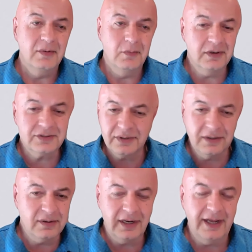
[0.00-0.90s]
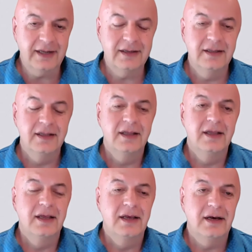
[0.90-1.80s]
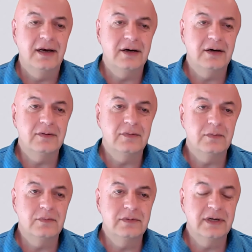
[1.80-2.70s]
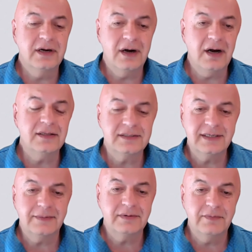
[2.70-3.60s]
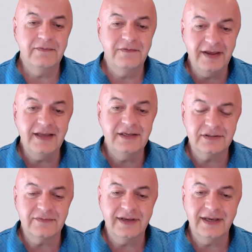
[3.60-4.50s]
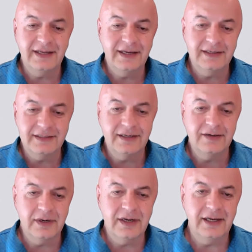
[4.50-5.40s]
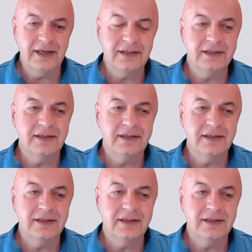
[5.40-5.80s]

what's going to look like. The concept phase of getting it done right